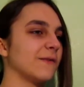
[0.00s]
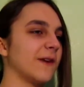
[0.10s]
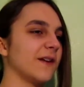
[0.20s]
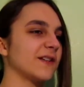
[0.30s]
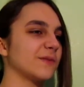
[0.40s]

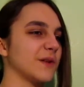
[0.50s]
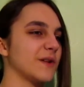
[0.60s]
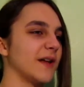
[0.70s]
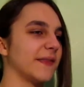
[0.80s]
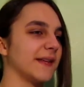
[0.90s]
Ferris wheel
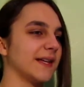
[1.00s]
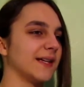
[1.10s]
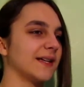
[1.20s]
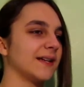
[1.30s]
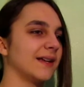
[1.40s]
on
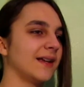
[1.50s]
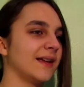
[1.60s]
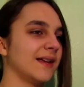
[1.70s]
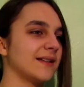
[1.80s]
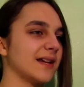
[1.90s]
the
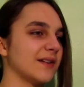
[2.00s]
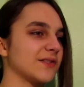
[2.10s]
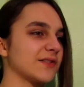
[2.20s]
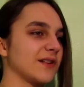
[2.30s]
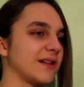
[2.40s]
title
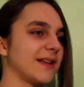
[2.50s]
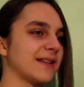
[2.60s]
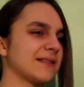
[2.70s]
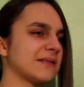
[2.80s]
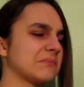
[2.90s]
screen.
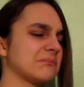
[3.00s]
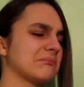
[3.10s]
That's...